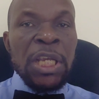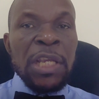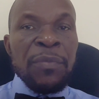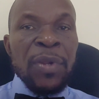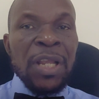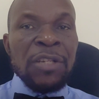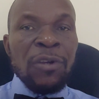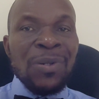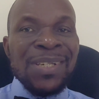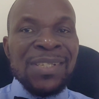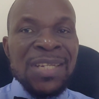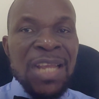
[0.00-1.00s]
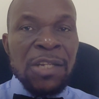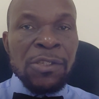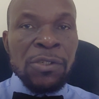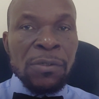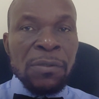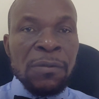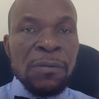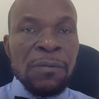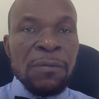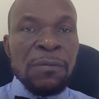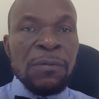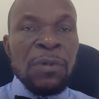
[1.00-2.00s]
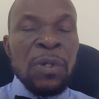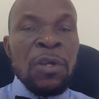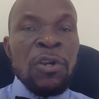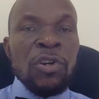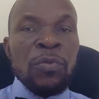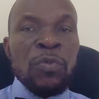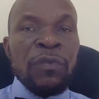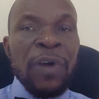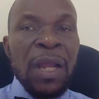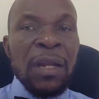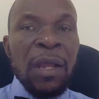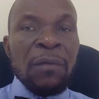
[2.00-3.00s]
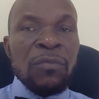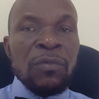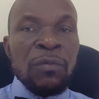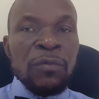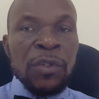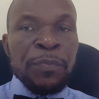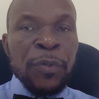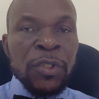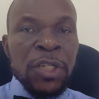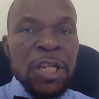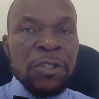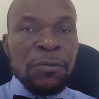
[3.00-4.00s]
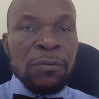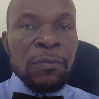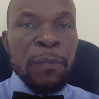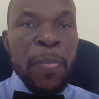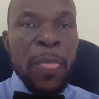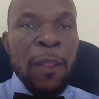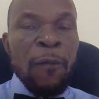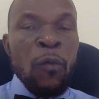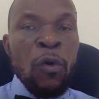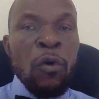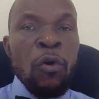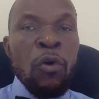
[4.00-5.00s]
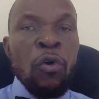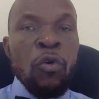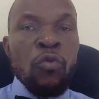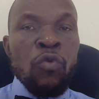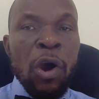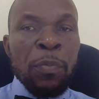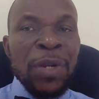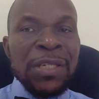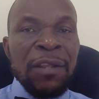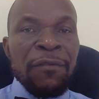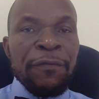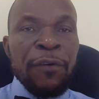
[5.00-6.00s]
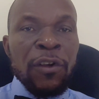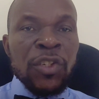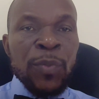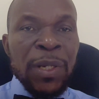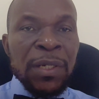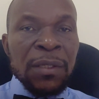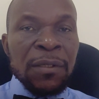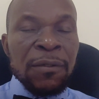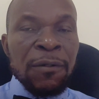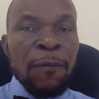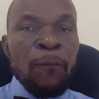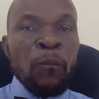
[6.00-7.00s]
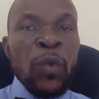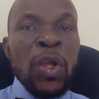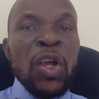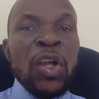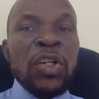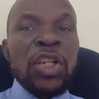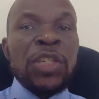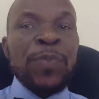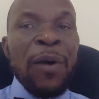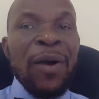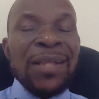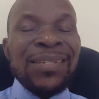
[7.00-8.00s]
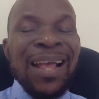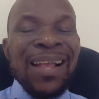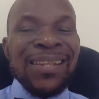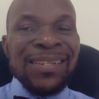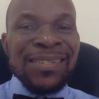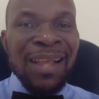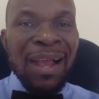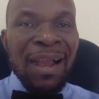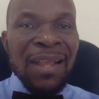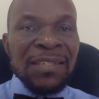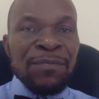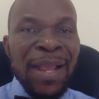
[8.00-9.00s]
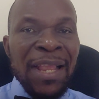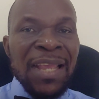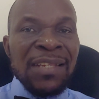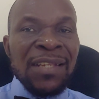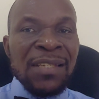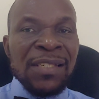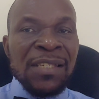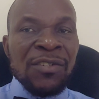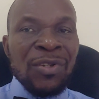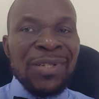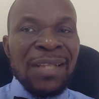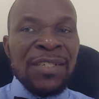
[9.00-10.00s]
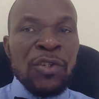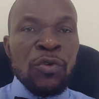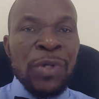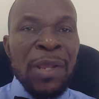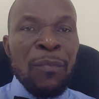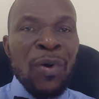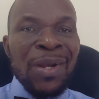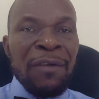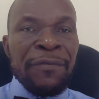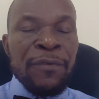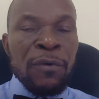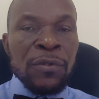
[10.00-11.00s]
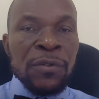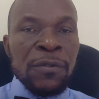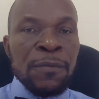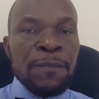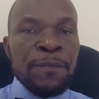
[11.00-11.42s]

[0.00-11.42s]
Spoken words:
immigration detention, removal and deportation, workplace enforcement. These powers are exercised by agencies such as the UK Border Force.